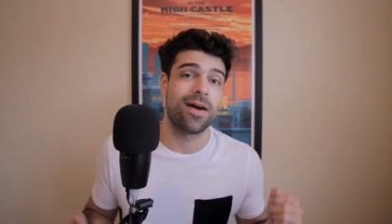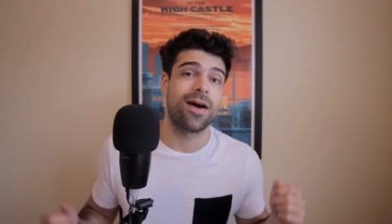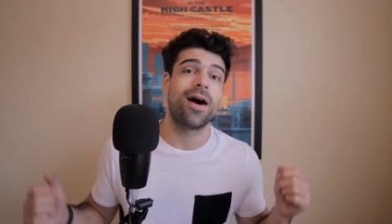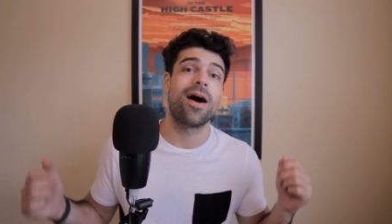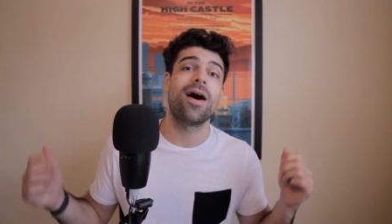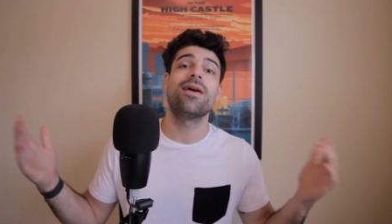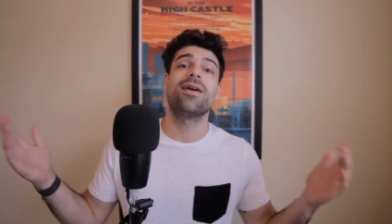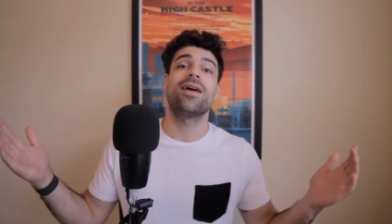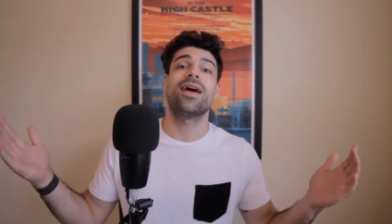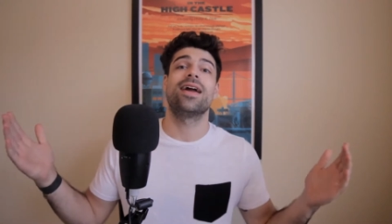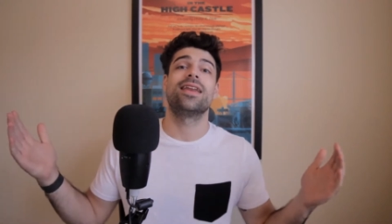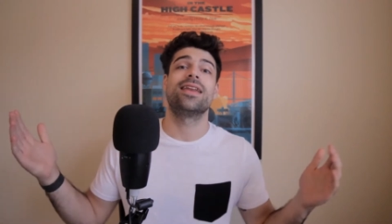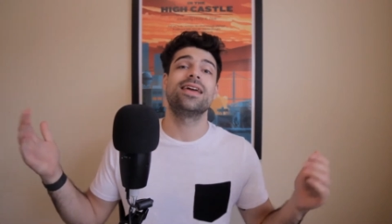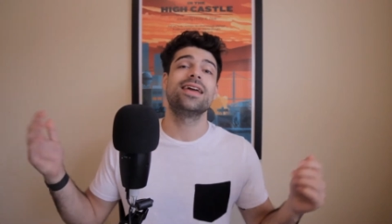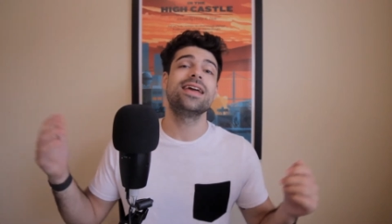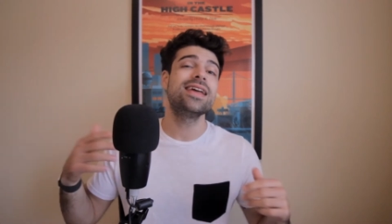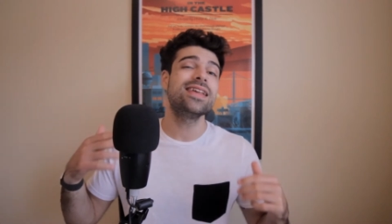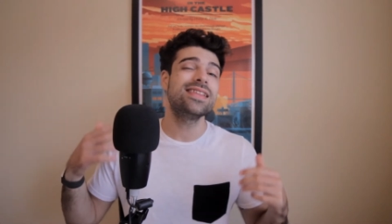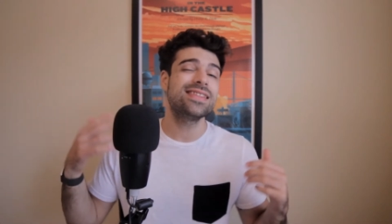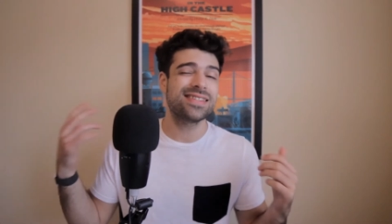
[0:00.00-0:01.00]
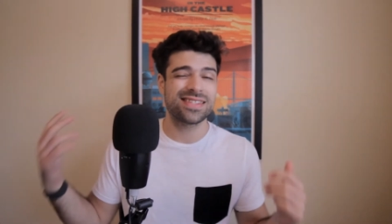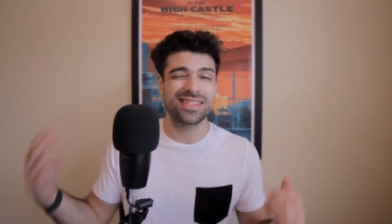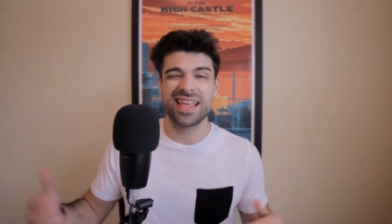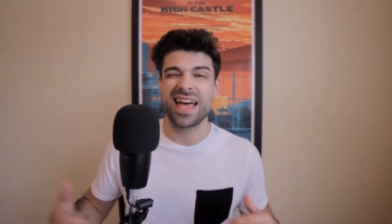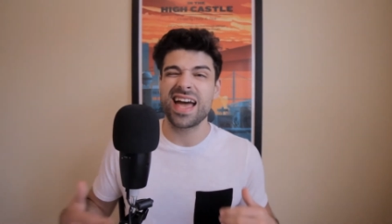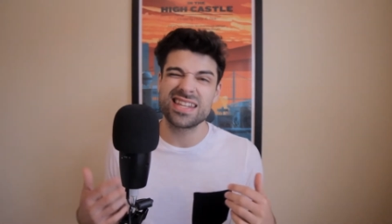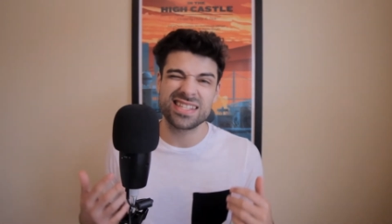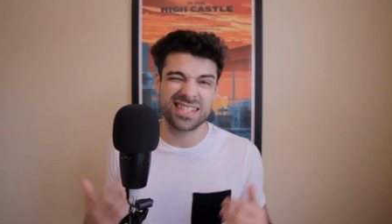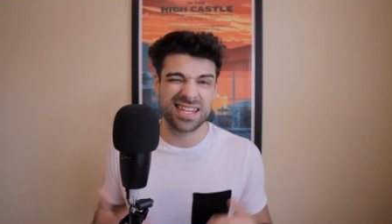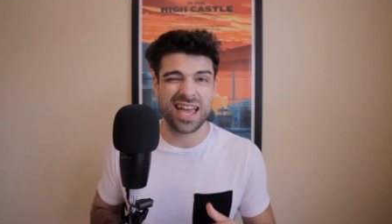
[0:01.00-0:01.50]
Alright, it's
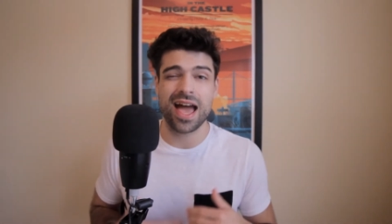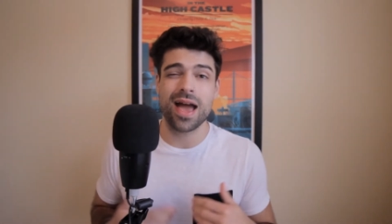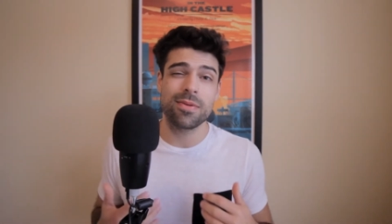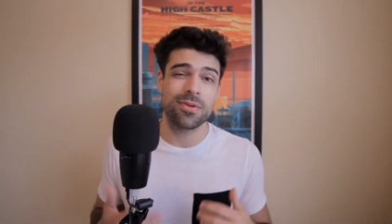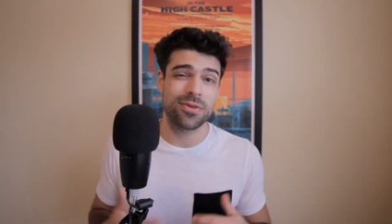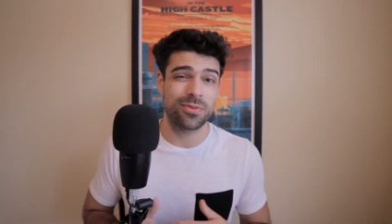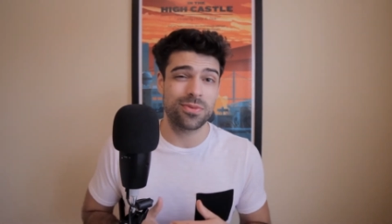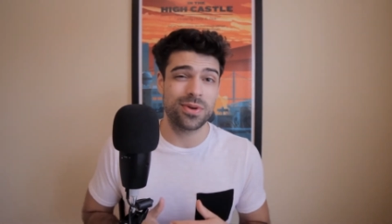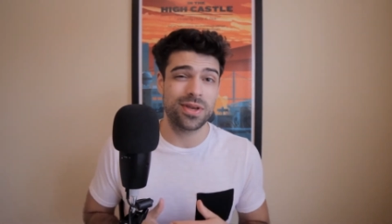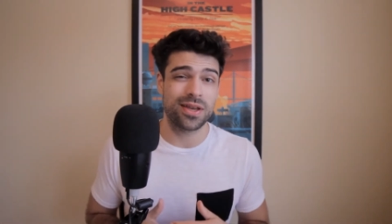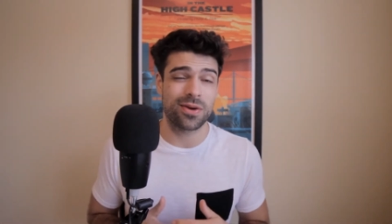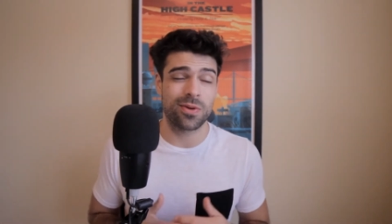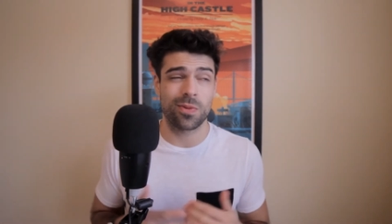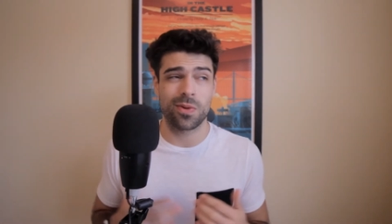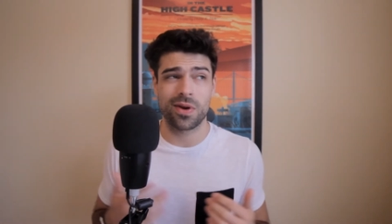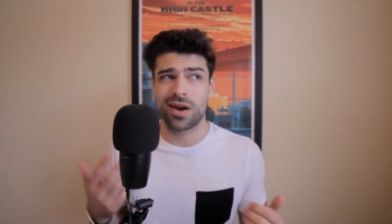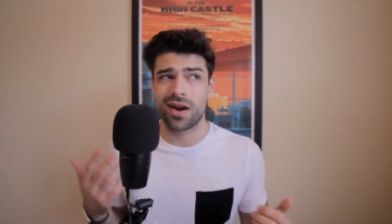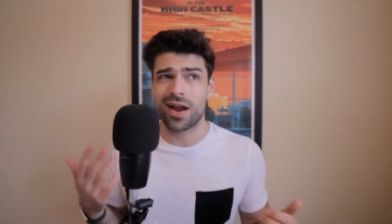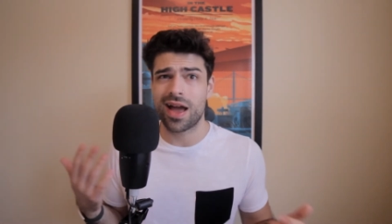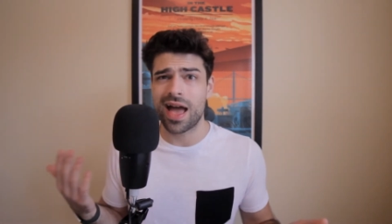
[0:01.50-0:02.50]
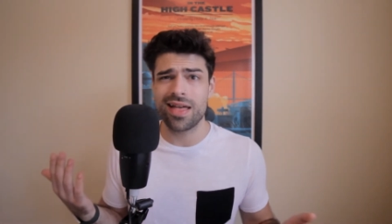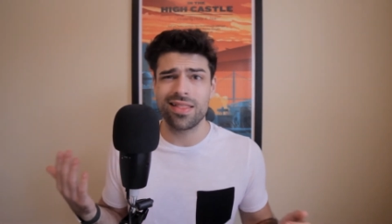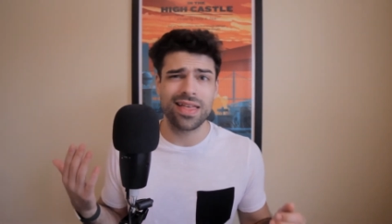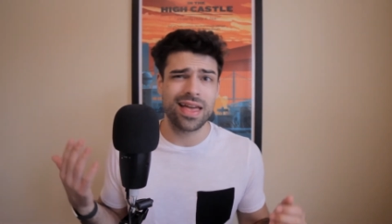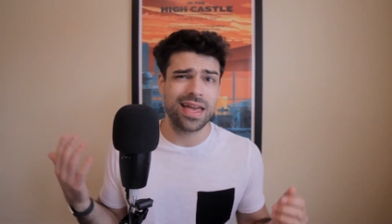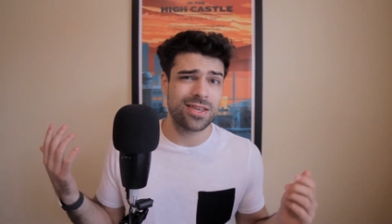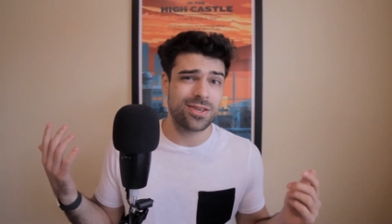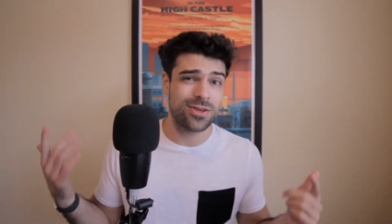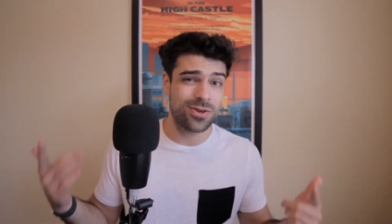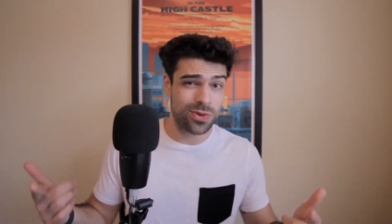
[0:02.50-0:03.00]
that time of the week where I
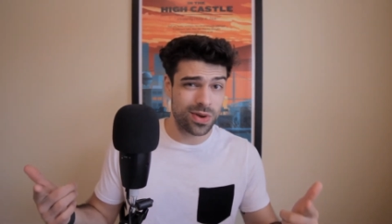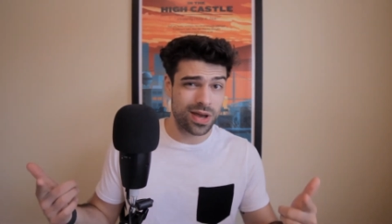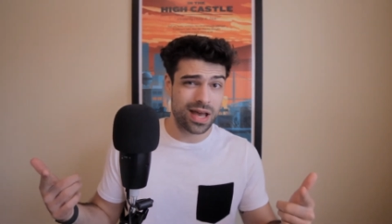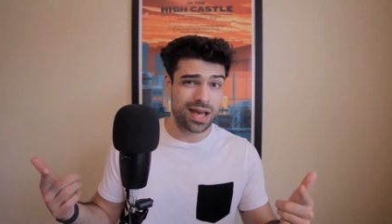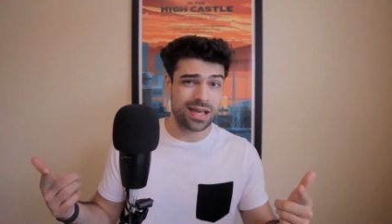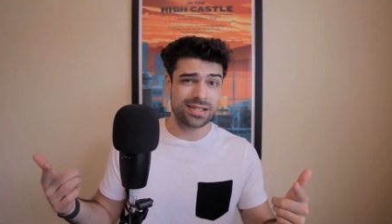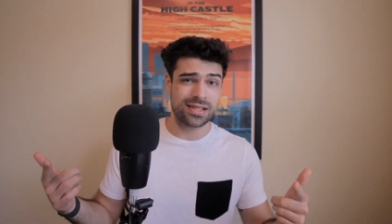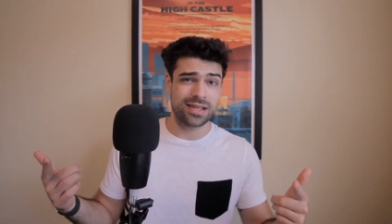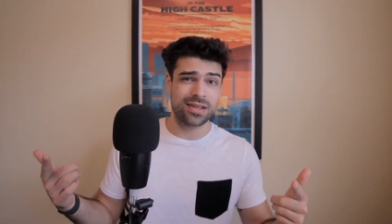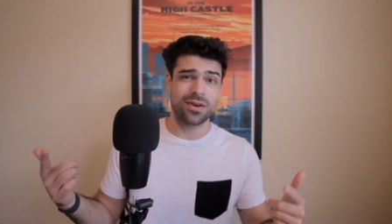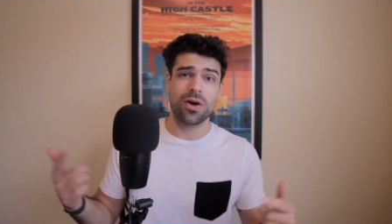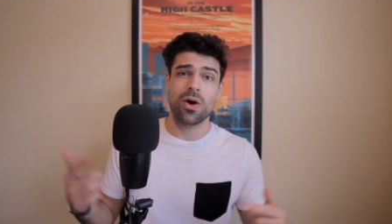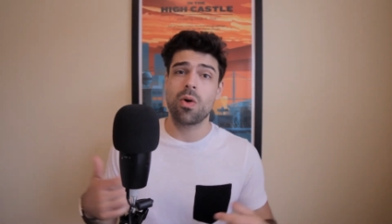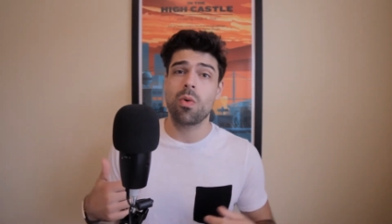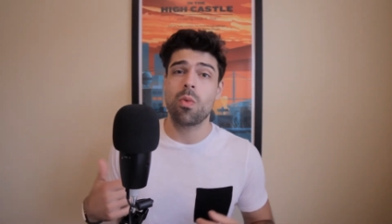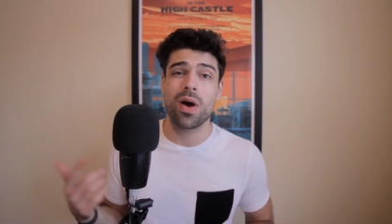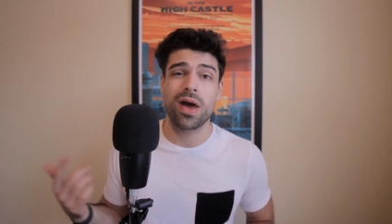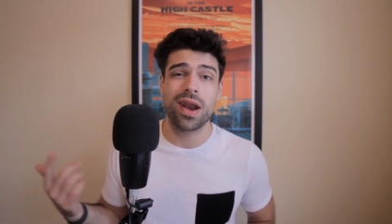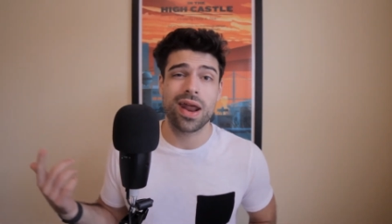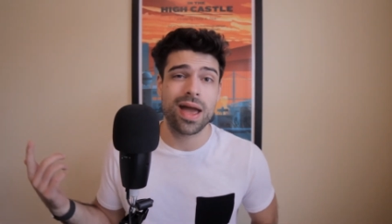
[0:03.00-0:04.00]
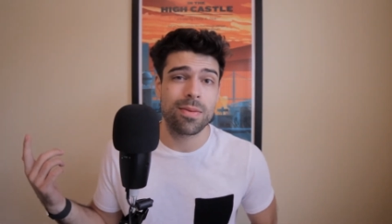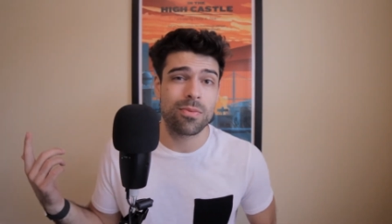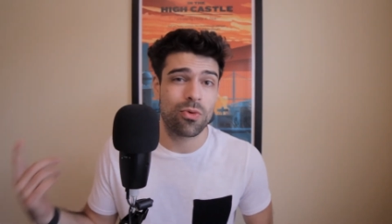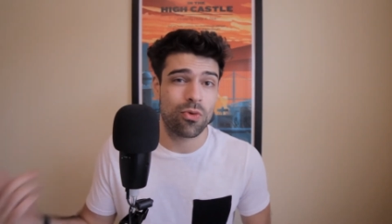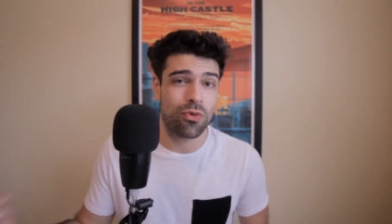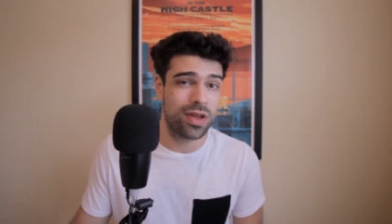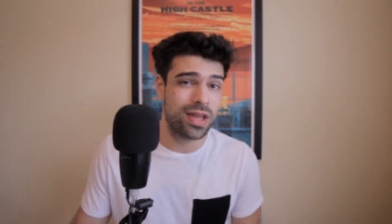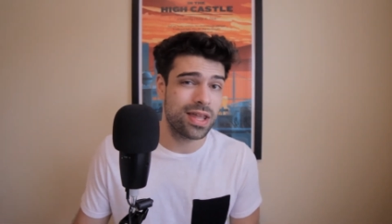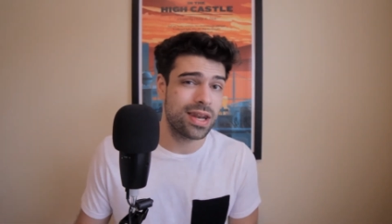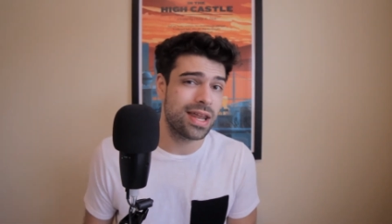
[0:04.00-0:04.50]
let you guys in on what I'm
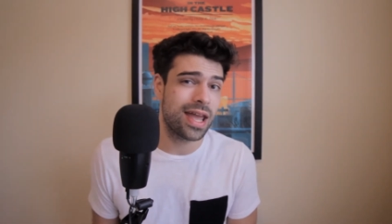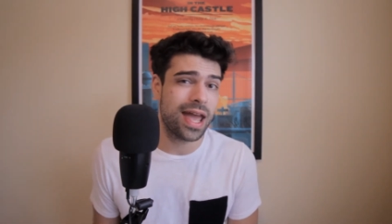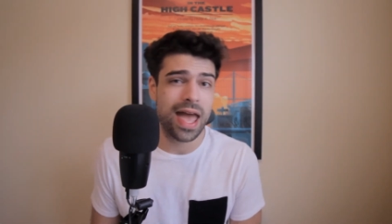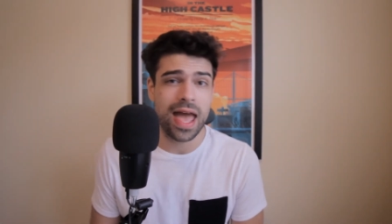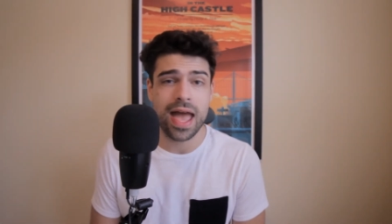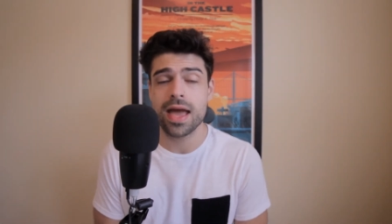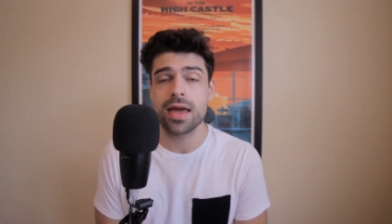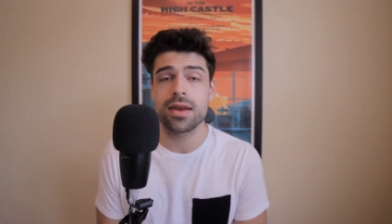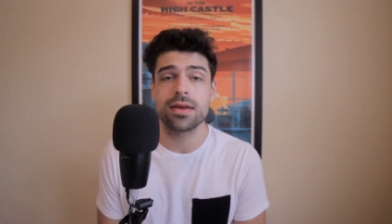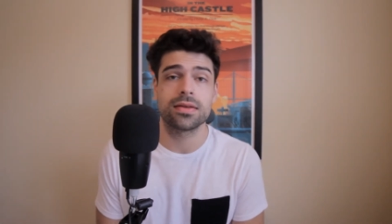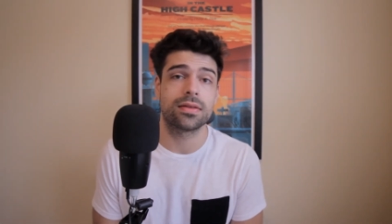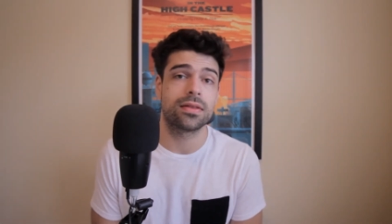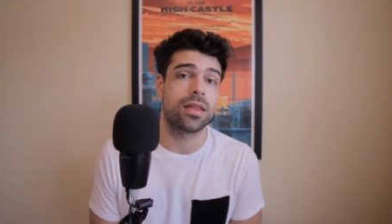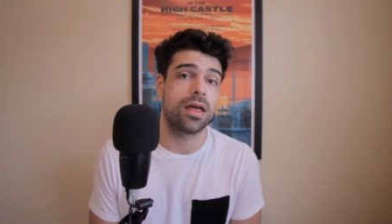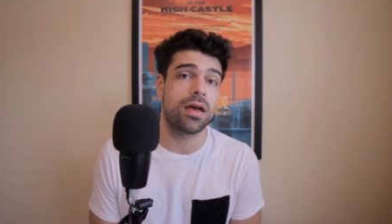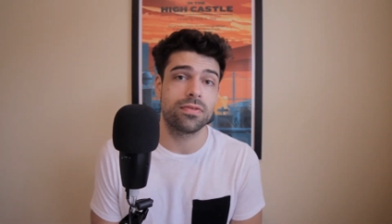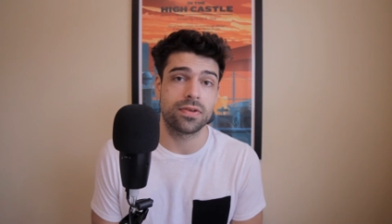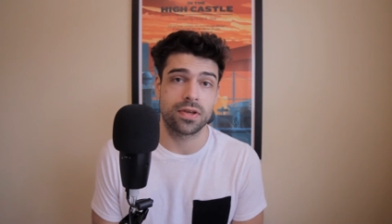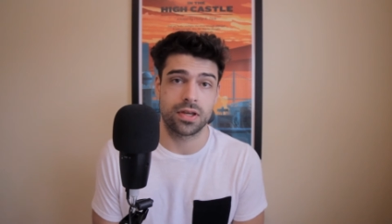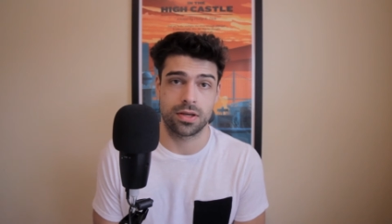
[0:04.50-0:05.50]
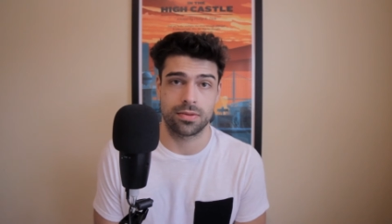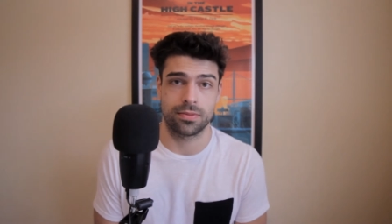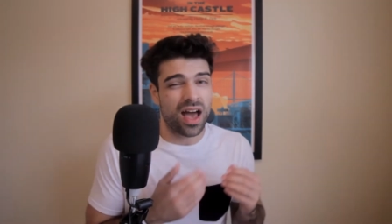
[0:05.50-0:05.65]
reading and loving.